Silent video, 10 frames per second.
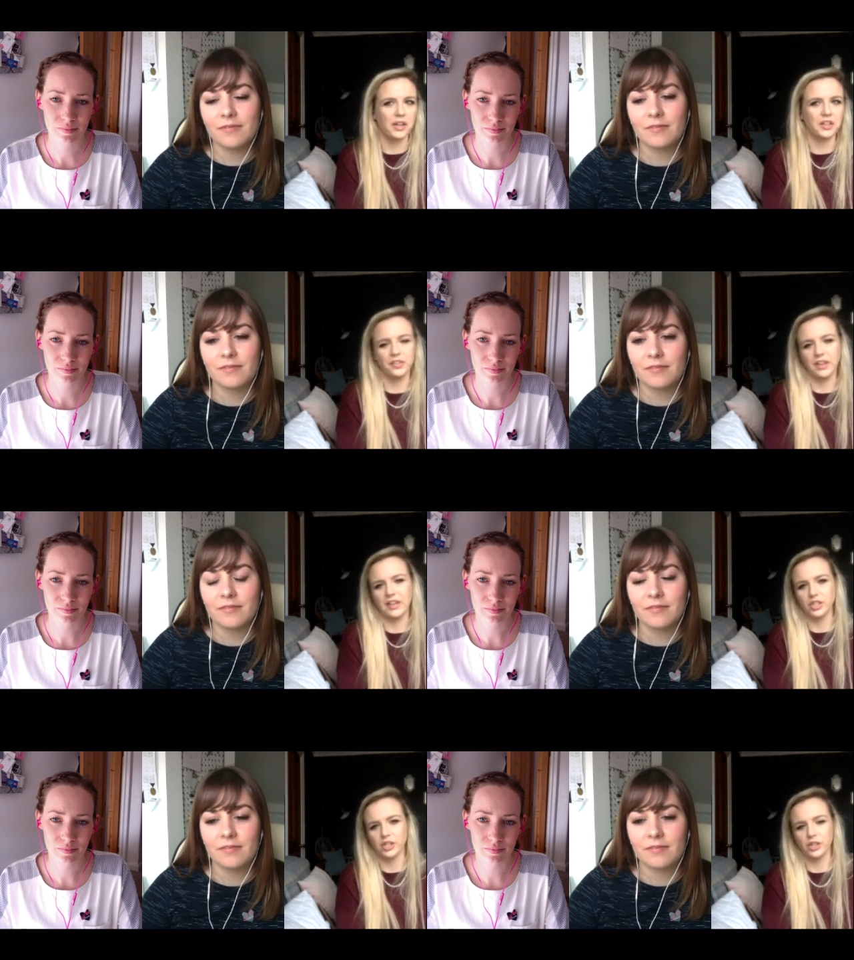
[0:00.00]
Speaker 1: that I can
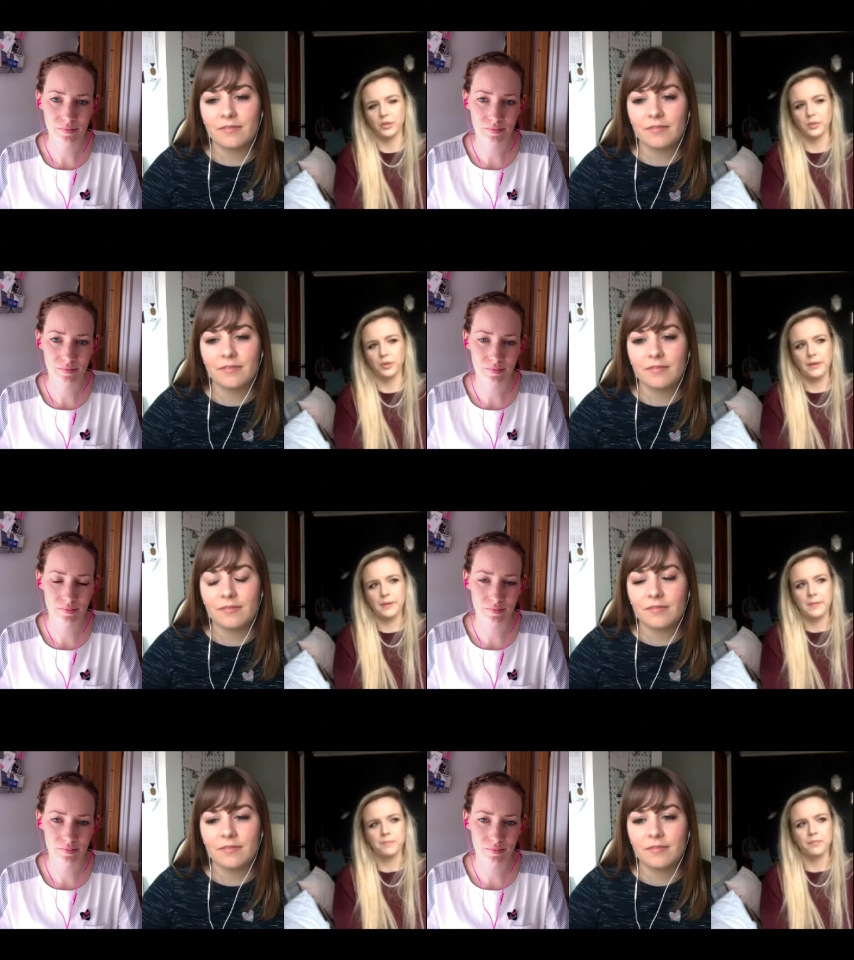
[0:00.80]
then do.
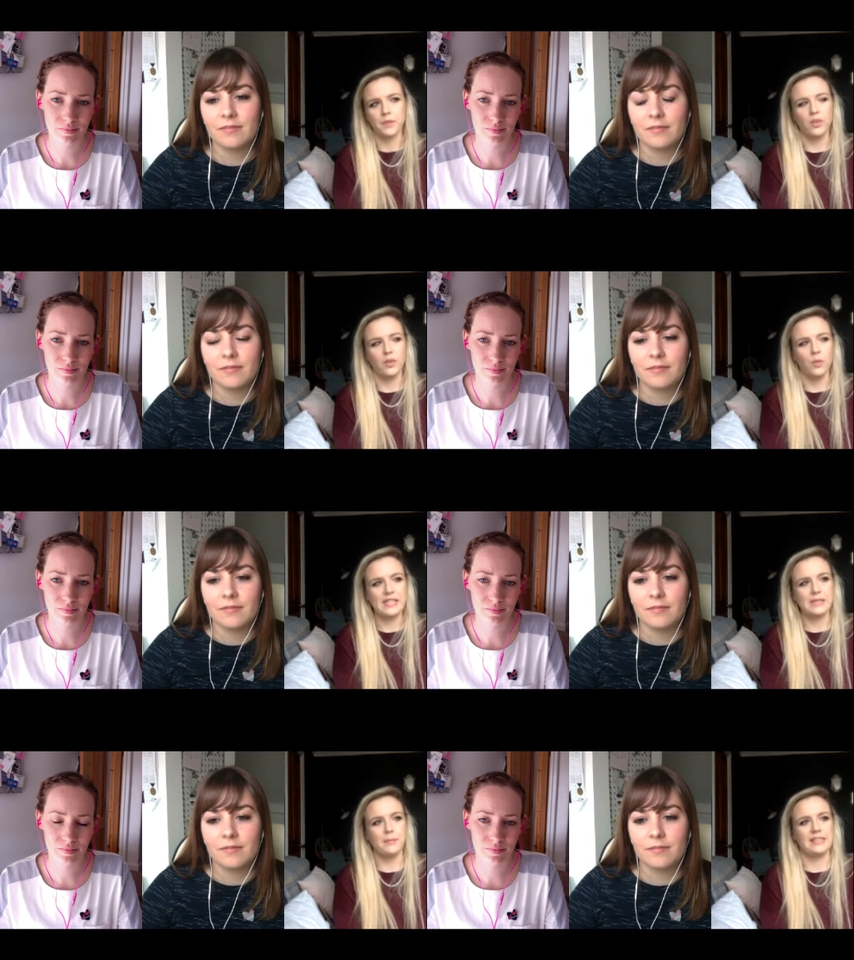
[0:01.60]
With a
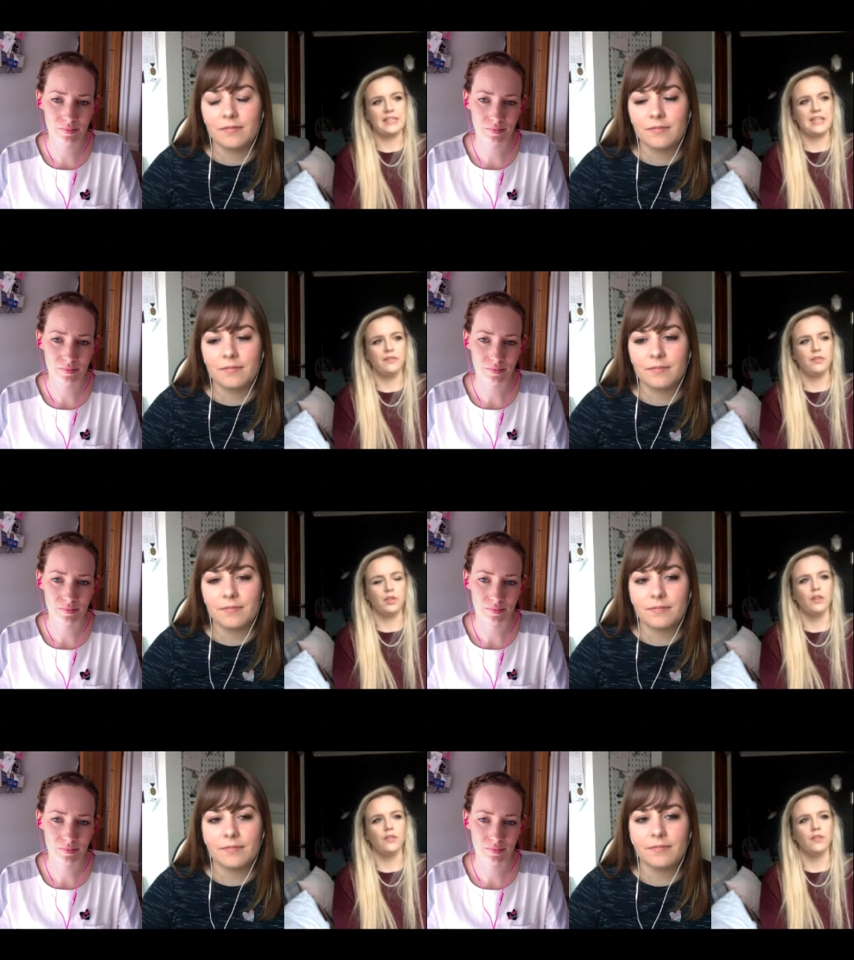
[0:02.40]
wedding magazine,
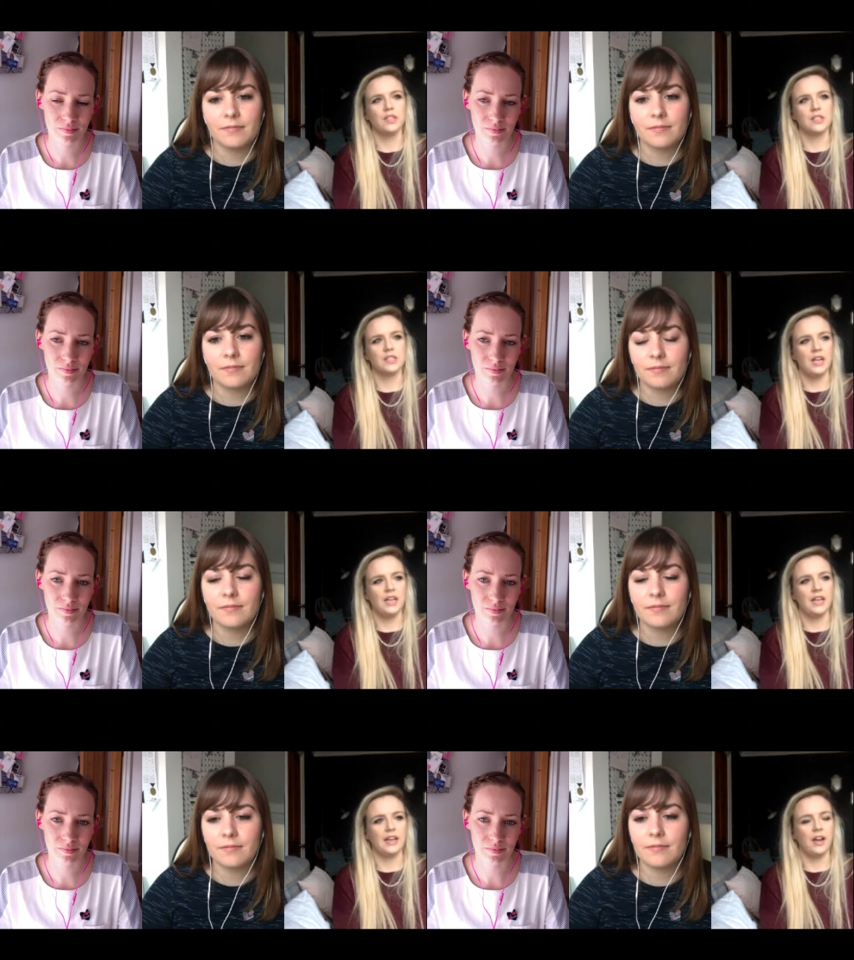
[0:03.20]
if you go for the
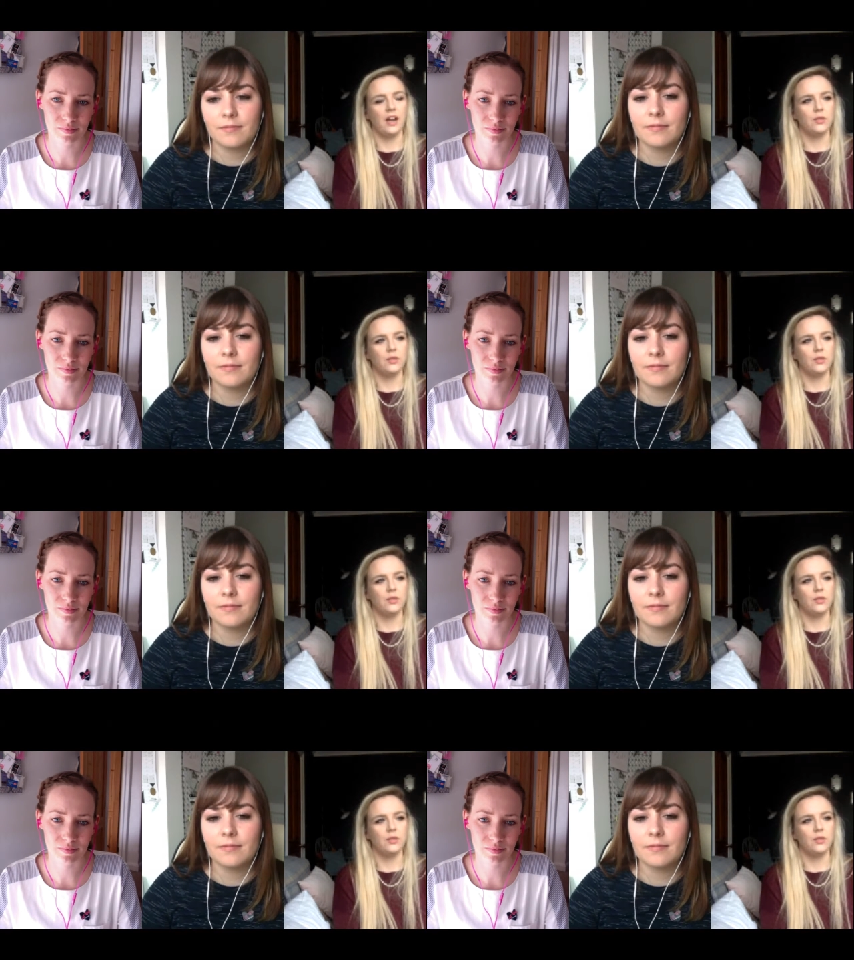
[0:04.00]
styling,